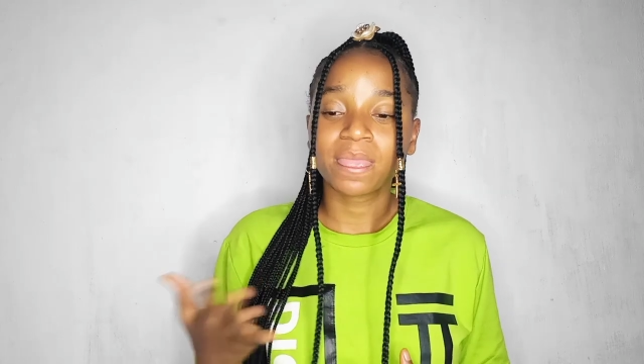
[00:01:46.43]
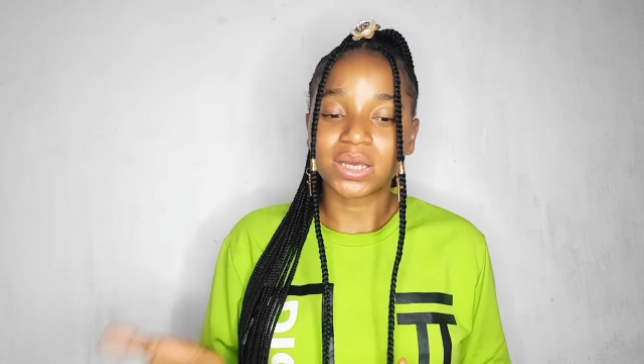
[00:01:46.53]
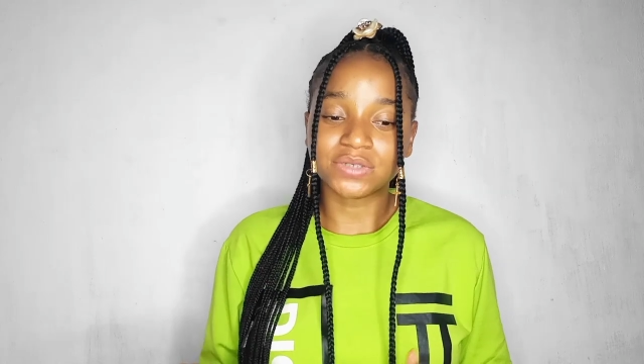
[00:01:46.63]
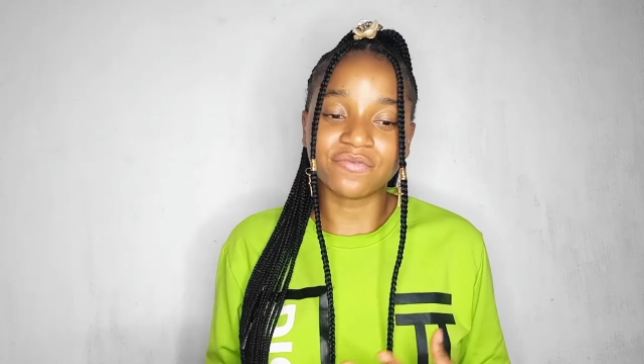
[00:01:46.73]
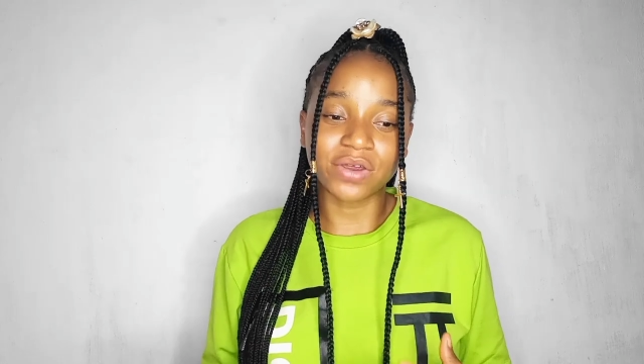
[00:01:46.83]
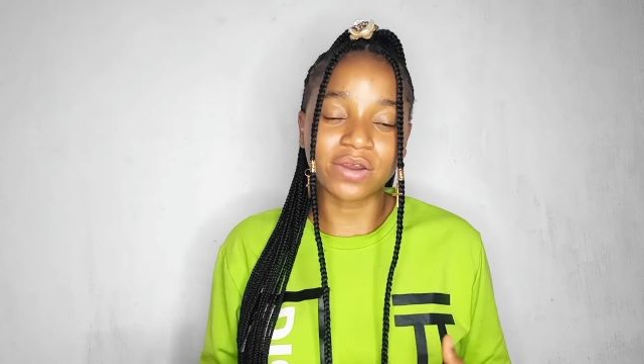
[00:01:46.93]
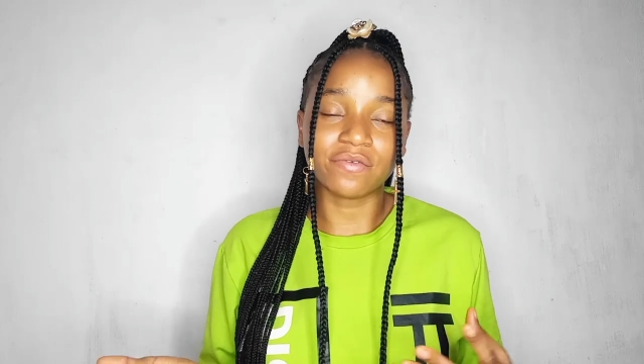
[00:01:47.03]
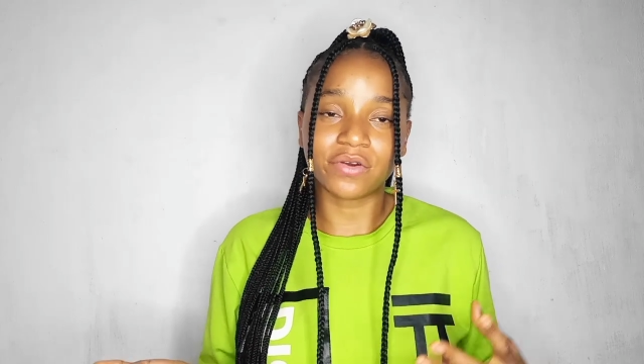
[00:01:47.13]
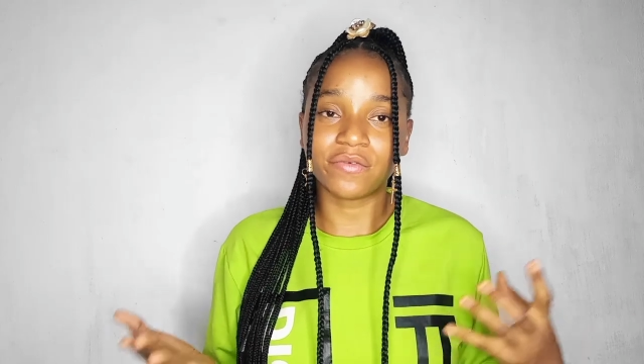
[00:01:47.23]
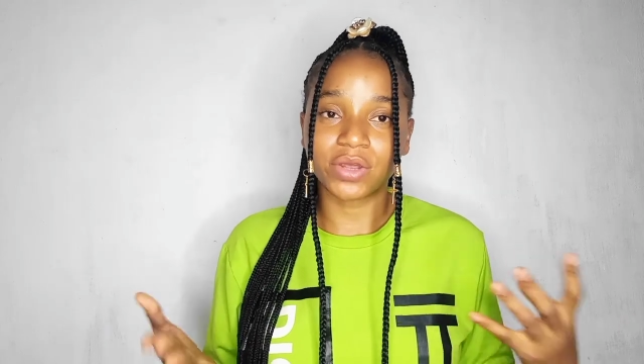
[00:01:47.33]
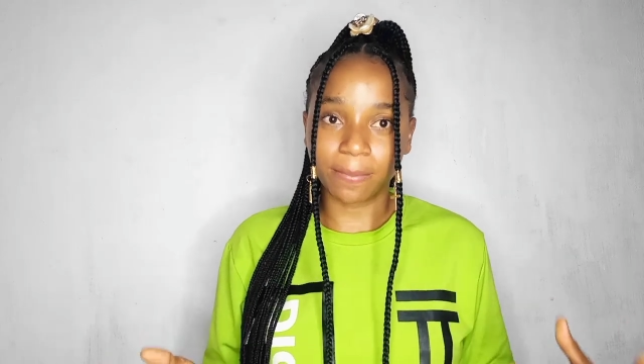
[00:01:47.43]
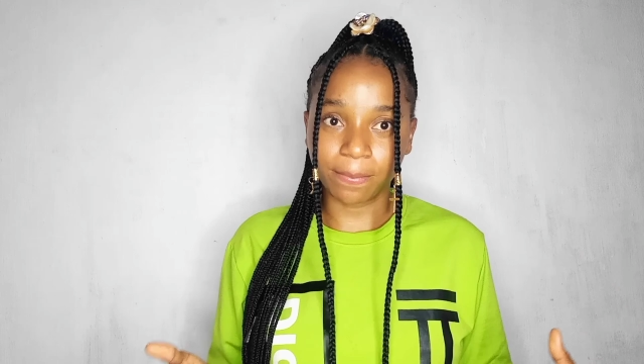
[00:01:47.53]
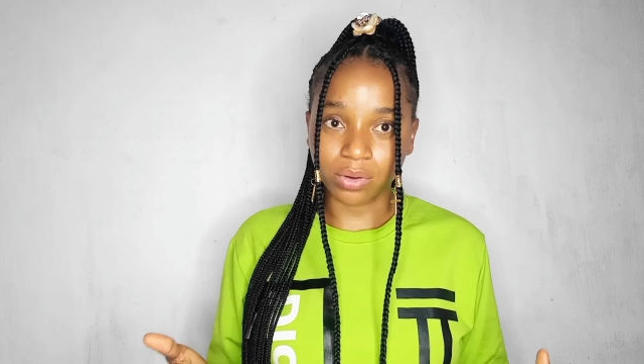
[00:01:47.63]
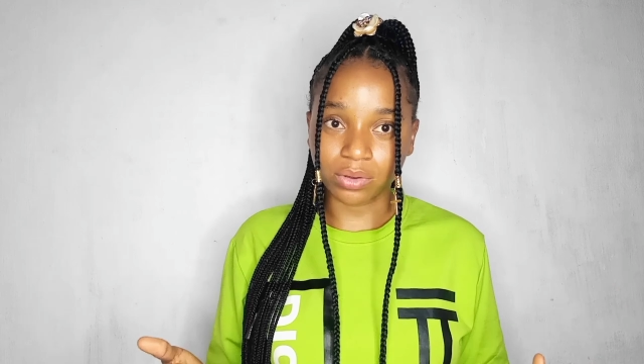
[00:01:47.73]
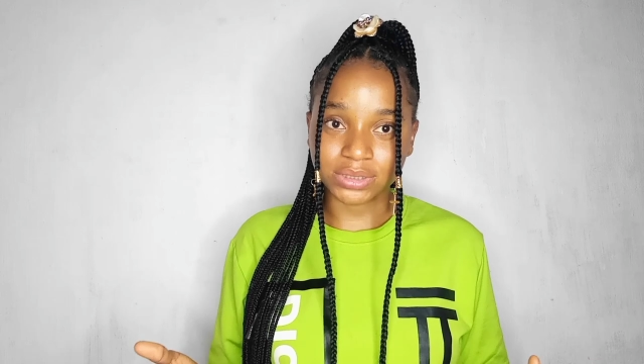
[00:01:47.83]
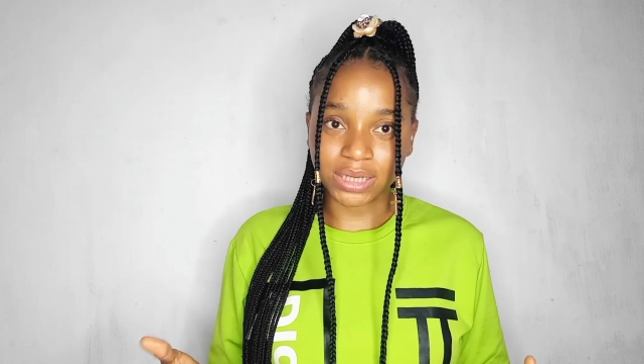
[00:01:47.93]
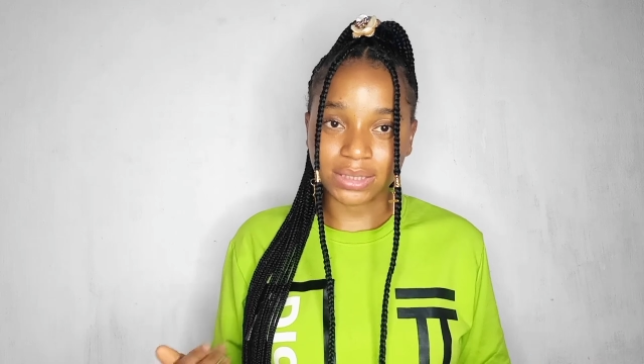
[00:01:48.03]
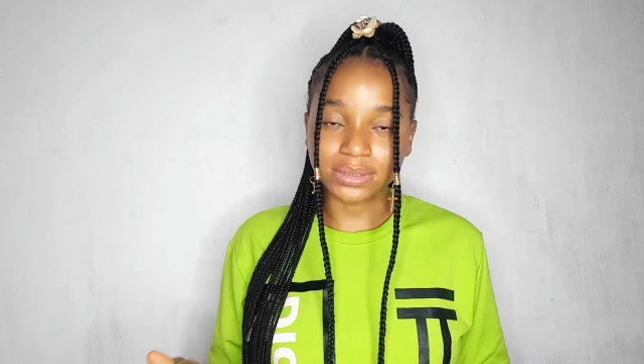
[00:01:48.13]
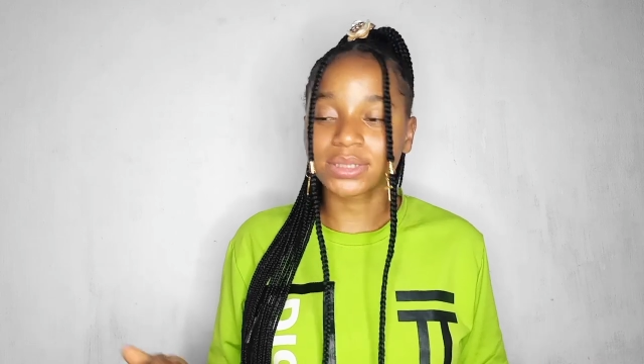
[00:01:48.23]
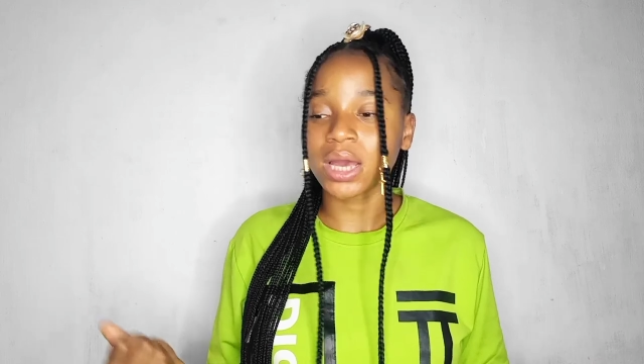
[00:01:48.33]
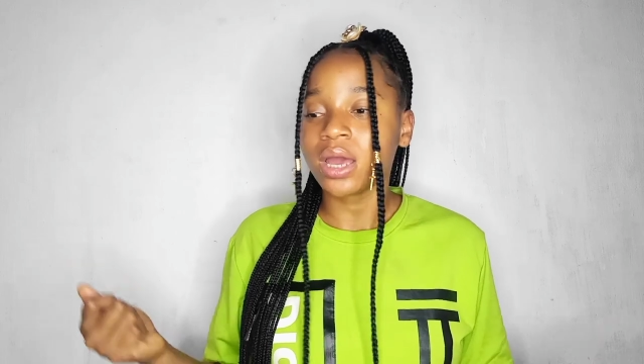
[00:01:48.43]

is very, very important.